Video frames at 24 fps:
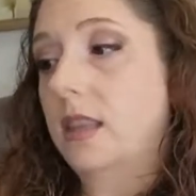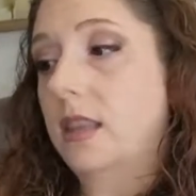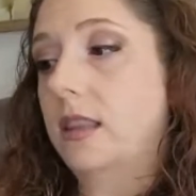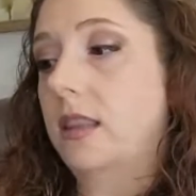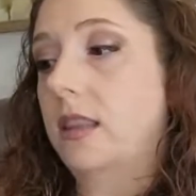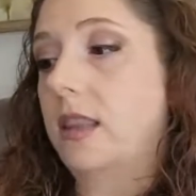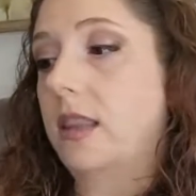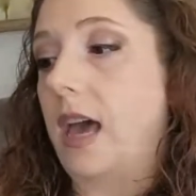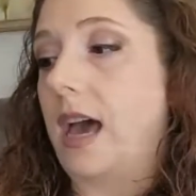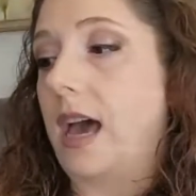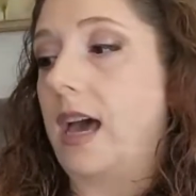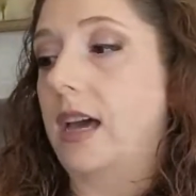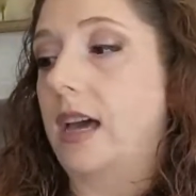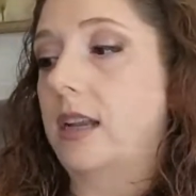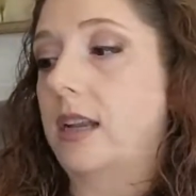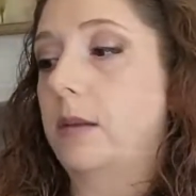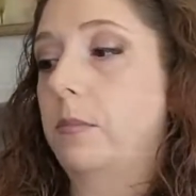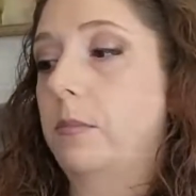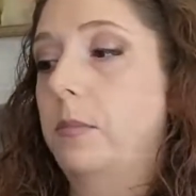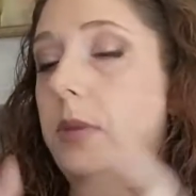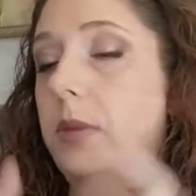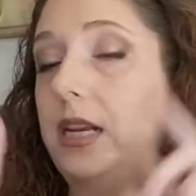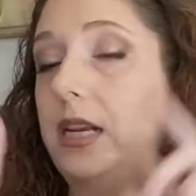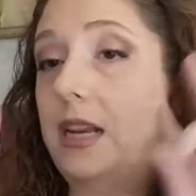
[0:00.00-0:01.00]
that
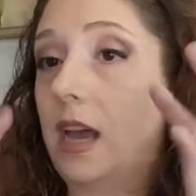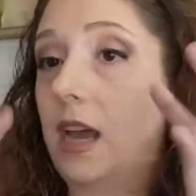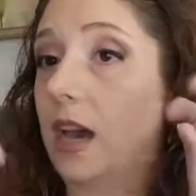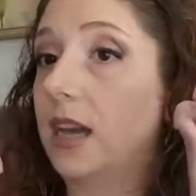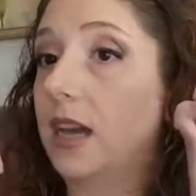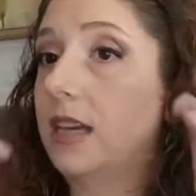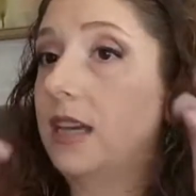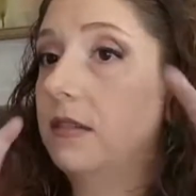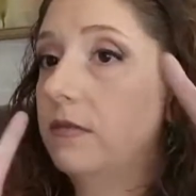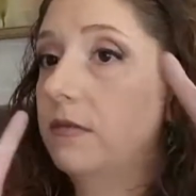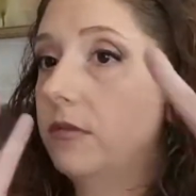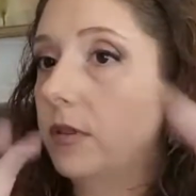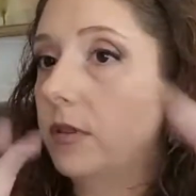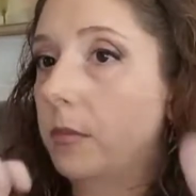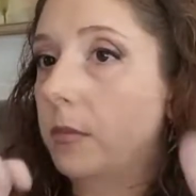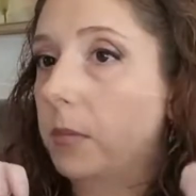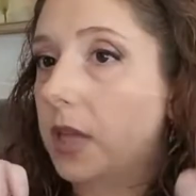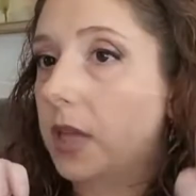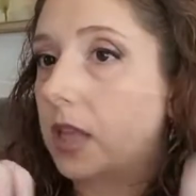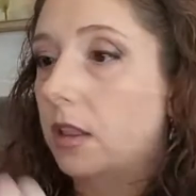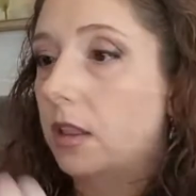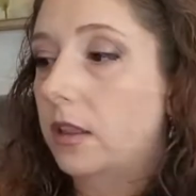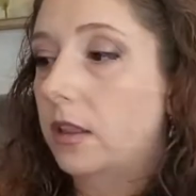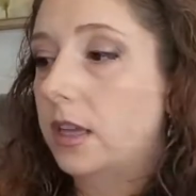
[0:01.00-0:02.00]
benign
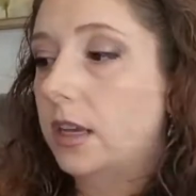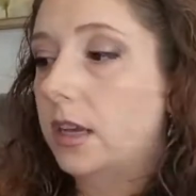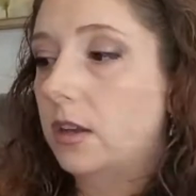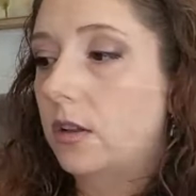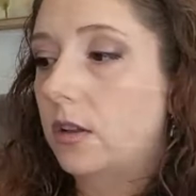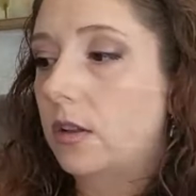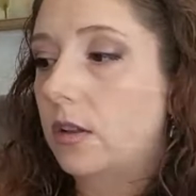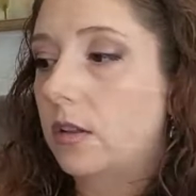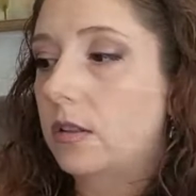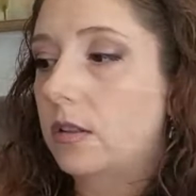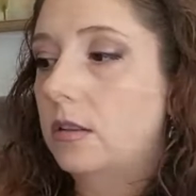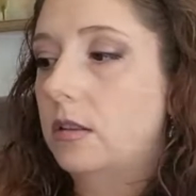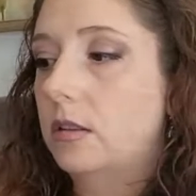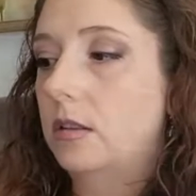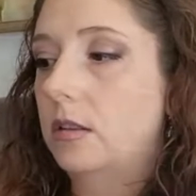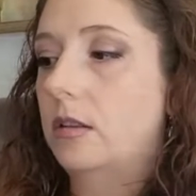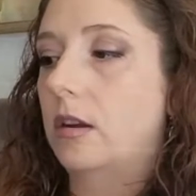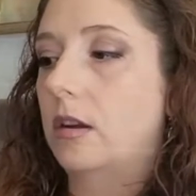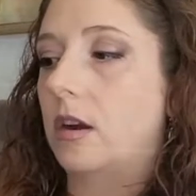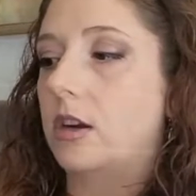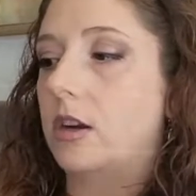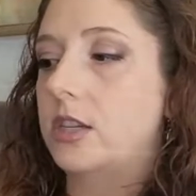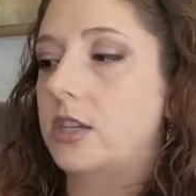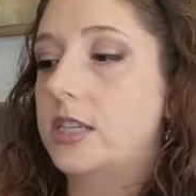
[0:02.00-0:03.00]
familial
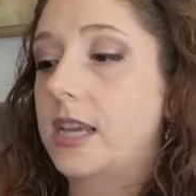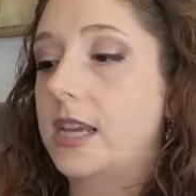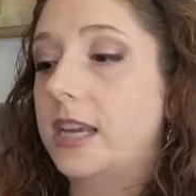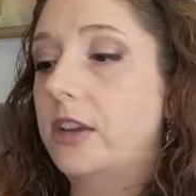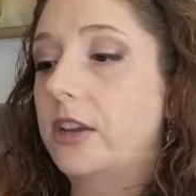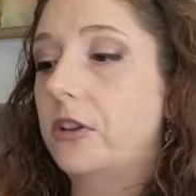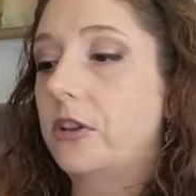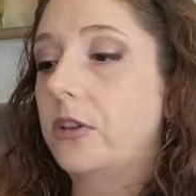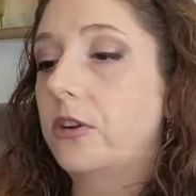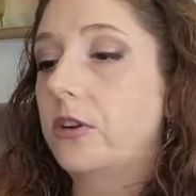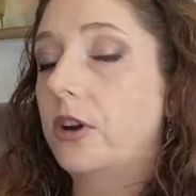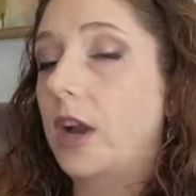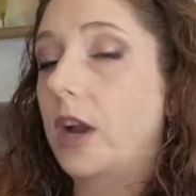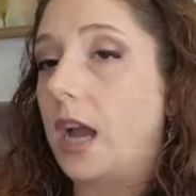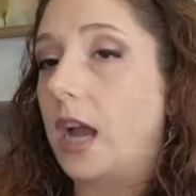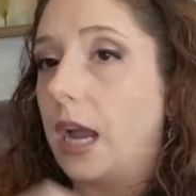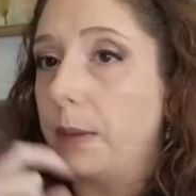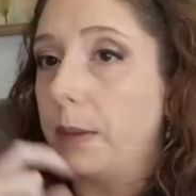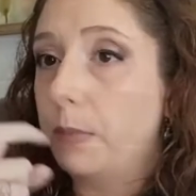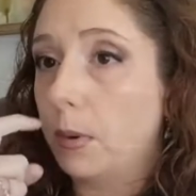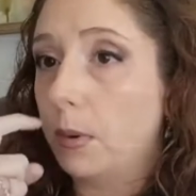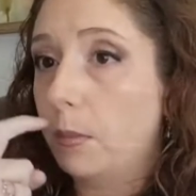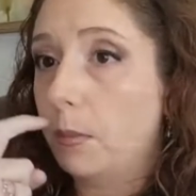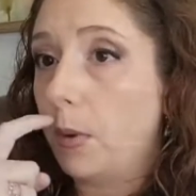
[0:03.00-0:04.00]
articular
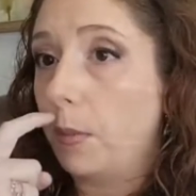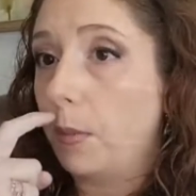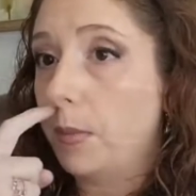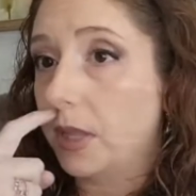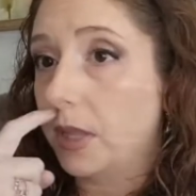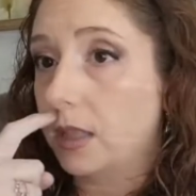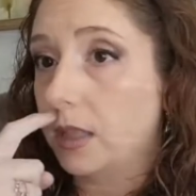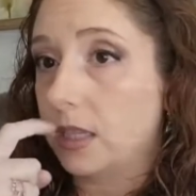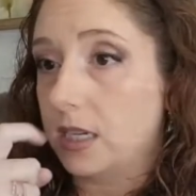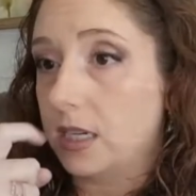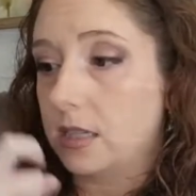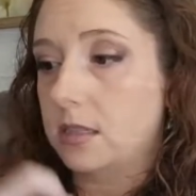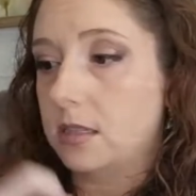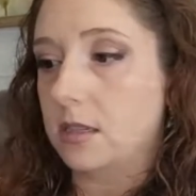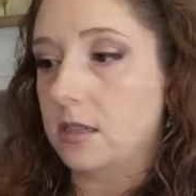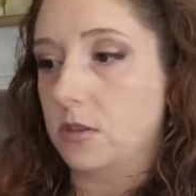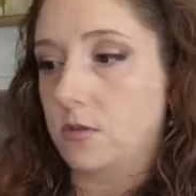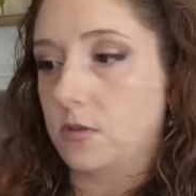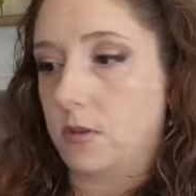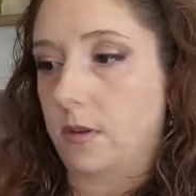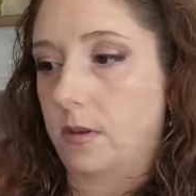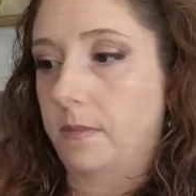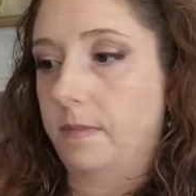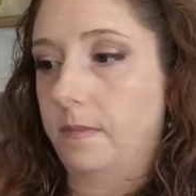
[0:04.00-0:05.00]
hypermobility
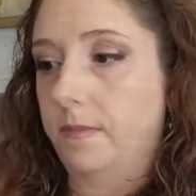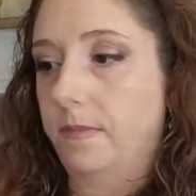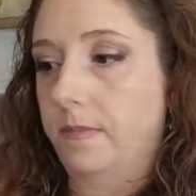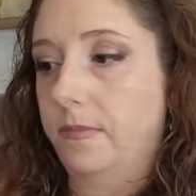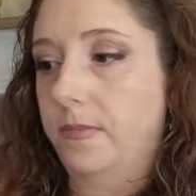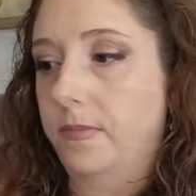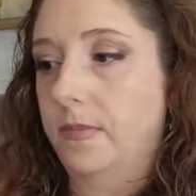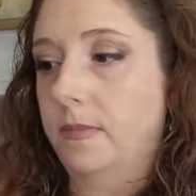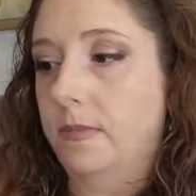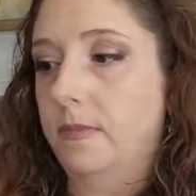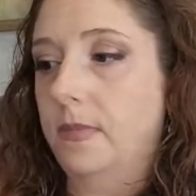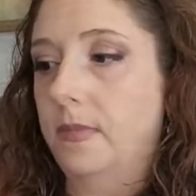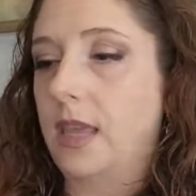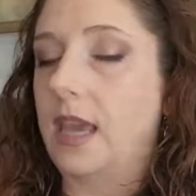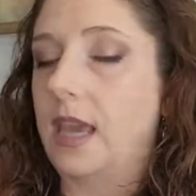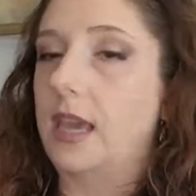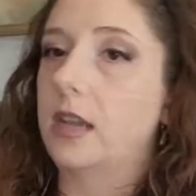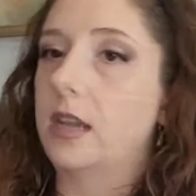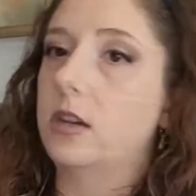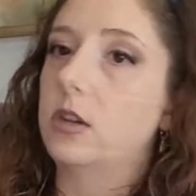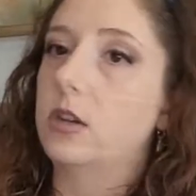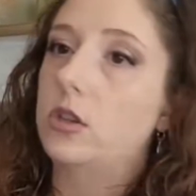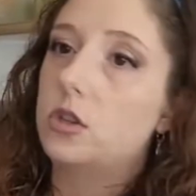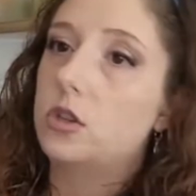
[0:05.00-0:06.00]
syndrome
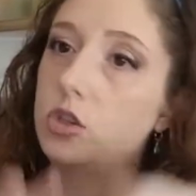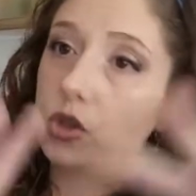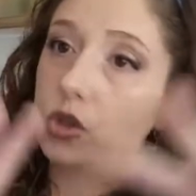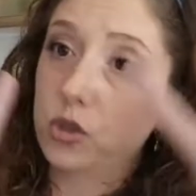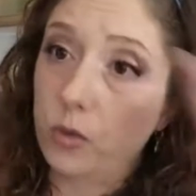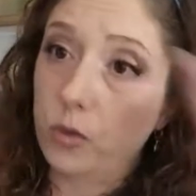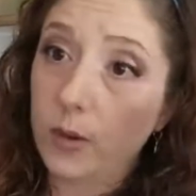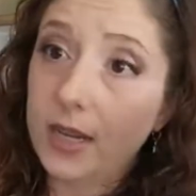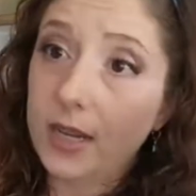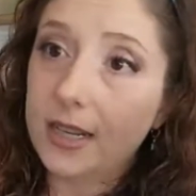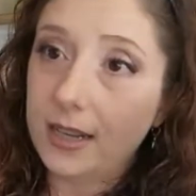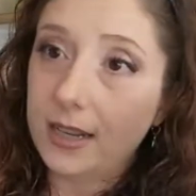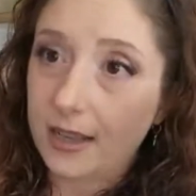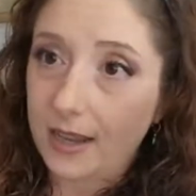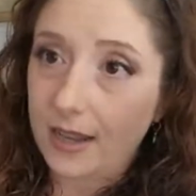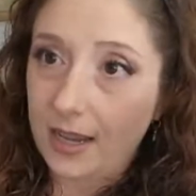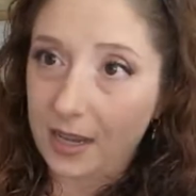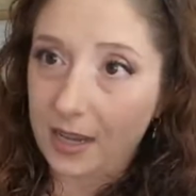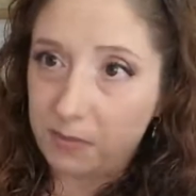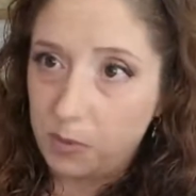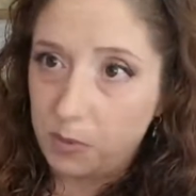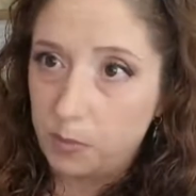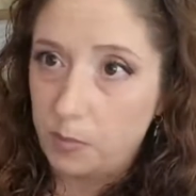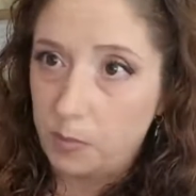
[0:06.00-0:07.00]
and joint
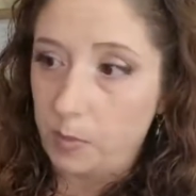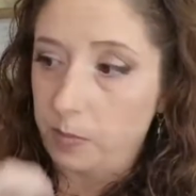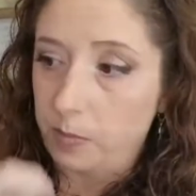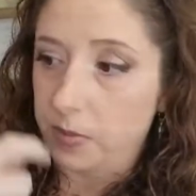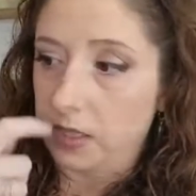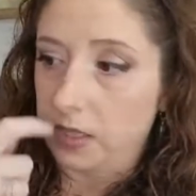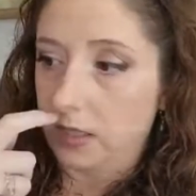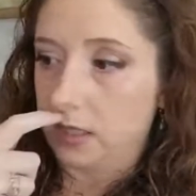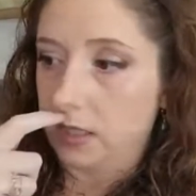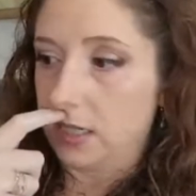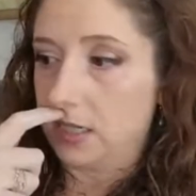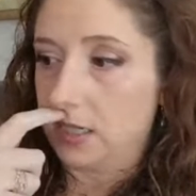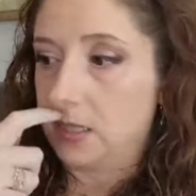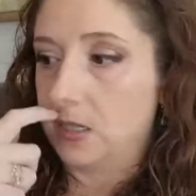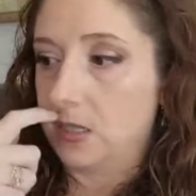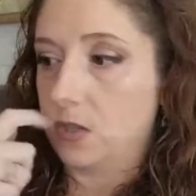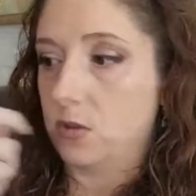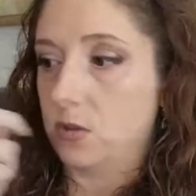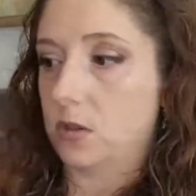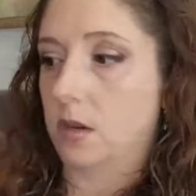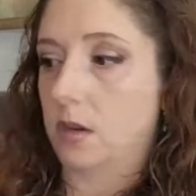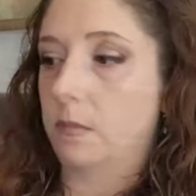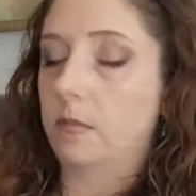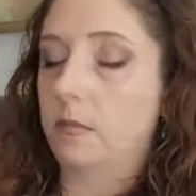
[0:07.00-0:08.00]
hypermobility
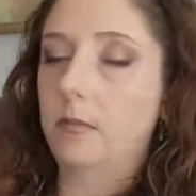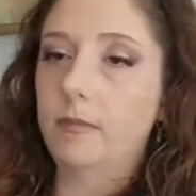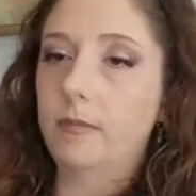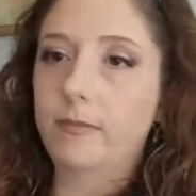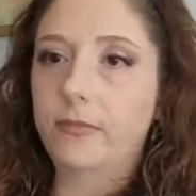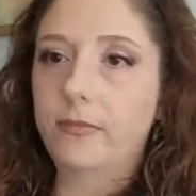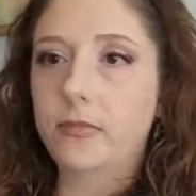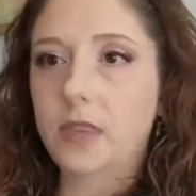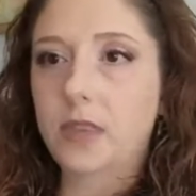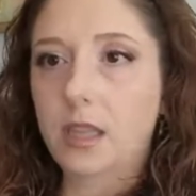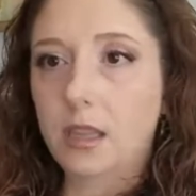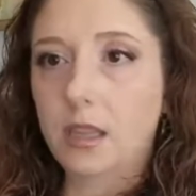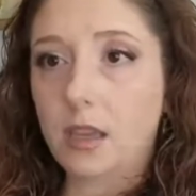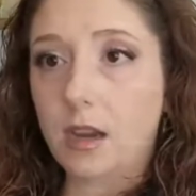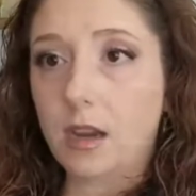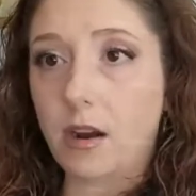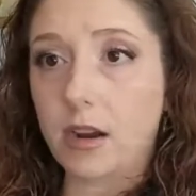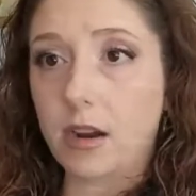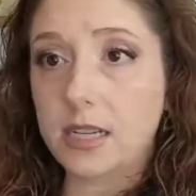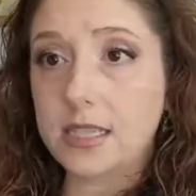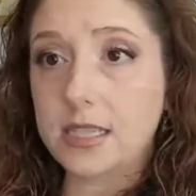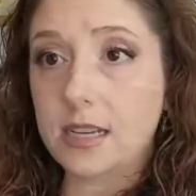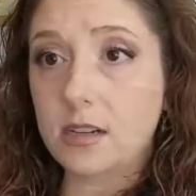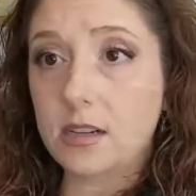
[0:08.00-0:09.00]
syndrome are
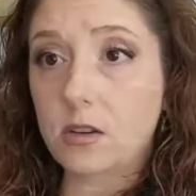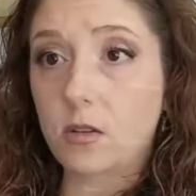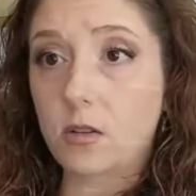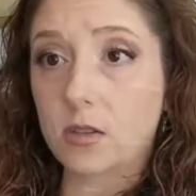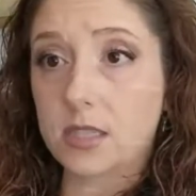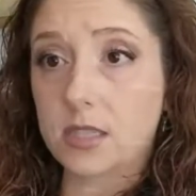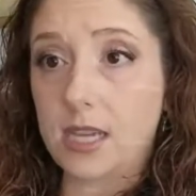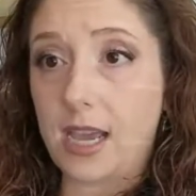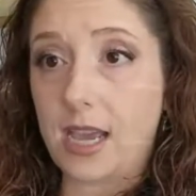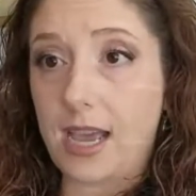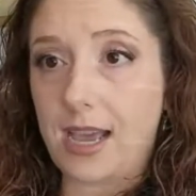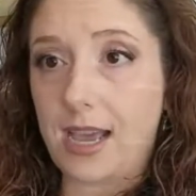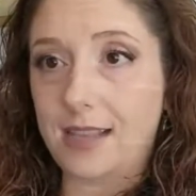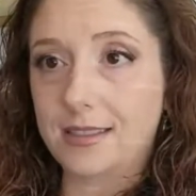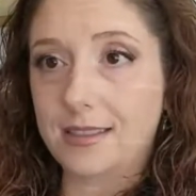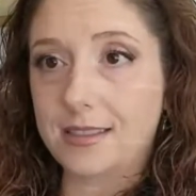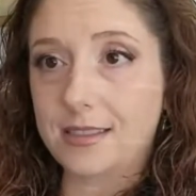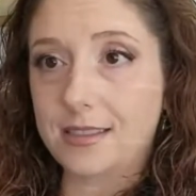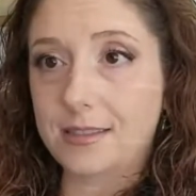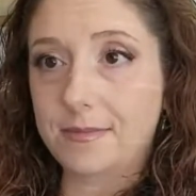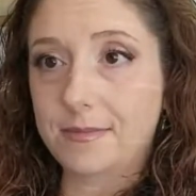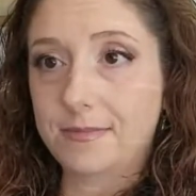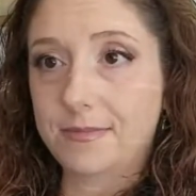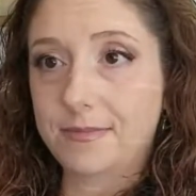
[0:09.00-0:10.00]
identical to
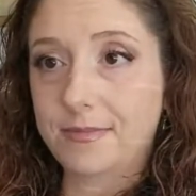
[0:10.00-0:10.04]
HEDS